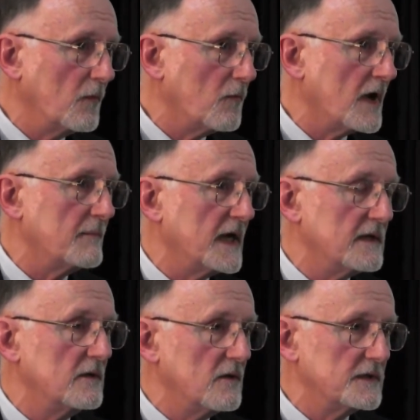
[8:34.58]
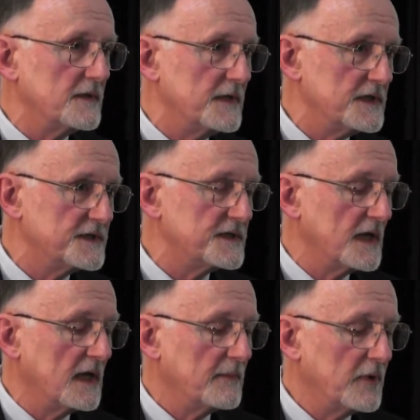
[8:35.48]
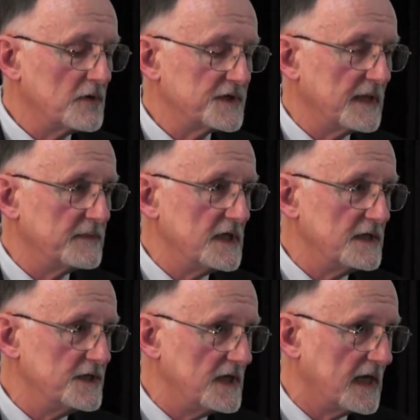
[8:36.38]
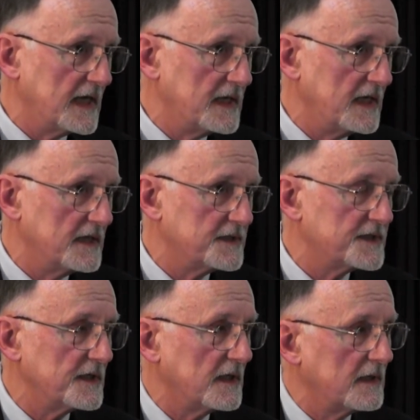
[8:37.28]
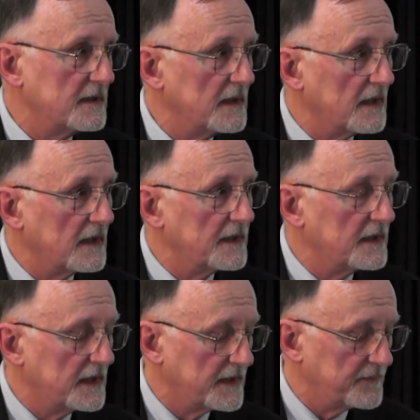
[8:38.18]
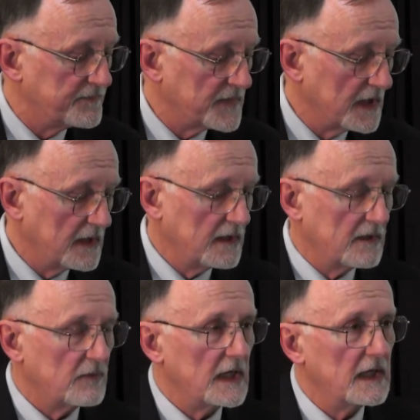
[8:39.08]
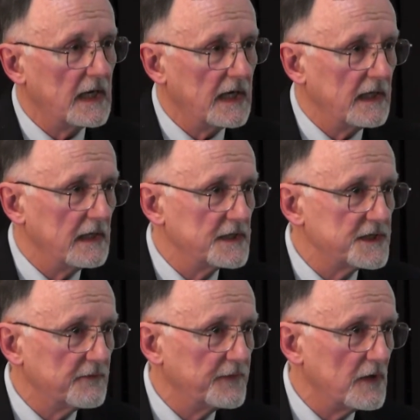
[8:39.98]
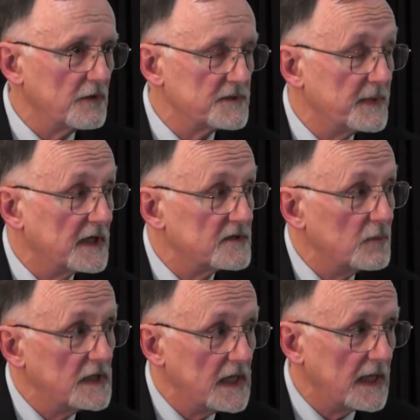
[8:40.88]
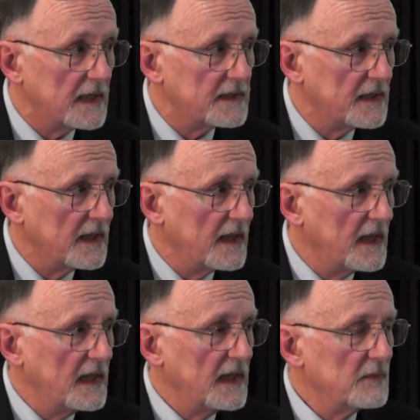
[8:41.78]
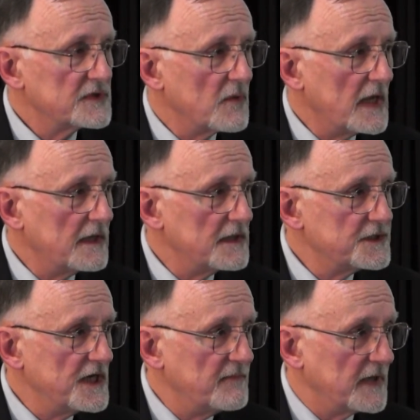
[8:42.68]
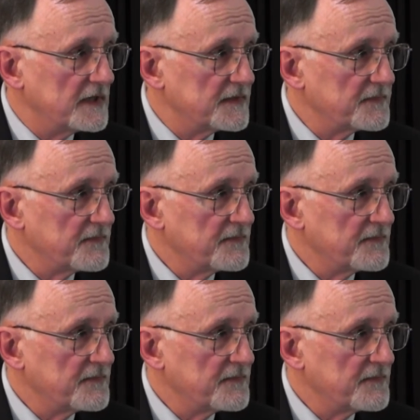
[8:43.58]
what might go into these post-MDG ideas on regulating illicit flows, because we did it. It was quite an achievement.